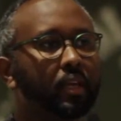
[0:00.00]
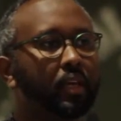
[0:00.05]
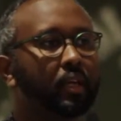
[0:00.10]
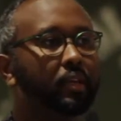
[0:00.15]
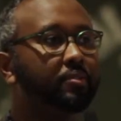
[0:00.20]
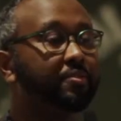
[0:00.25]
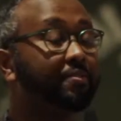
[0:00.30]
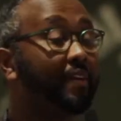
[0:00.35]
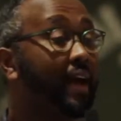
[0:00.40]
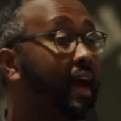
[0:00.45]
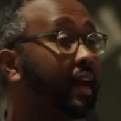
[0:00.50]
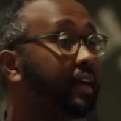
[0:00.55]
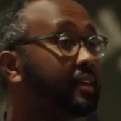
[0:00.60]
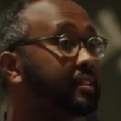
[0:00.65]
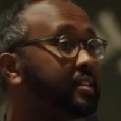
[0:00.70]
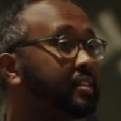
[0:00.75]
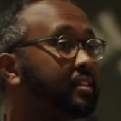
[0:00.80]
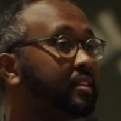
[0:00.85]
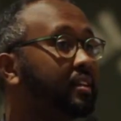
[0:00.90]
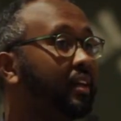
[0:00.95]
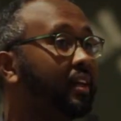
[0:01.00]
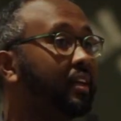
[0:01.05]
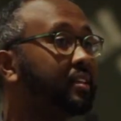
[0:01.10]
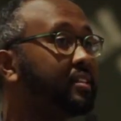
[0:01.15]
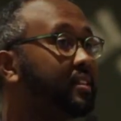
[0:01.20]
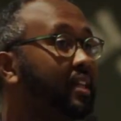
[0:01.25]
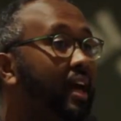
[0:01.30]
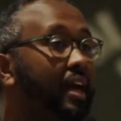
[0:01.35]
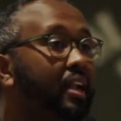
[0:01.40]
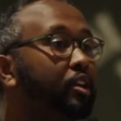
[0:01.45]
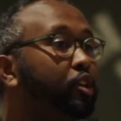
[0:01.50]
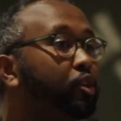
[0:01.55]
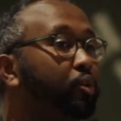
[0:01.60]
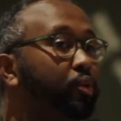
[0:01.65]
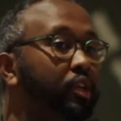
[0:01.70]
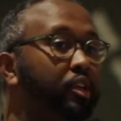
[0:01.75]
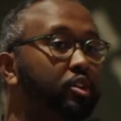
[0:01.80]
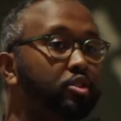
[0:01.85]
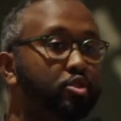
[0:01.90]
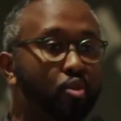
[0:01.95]
In fact, it's not a
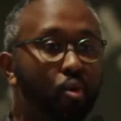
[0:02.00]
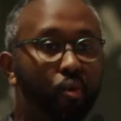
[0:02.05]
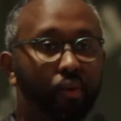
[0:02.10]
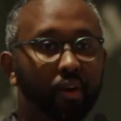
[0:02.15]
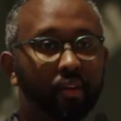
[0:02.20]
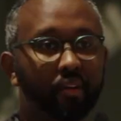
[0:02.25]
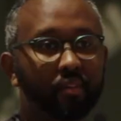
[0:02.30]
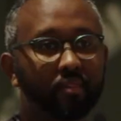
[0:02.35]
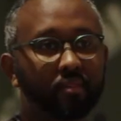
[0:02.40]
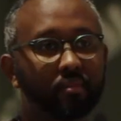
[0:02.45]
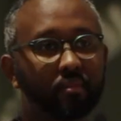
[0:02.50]
unique story.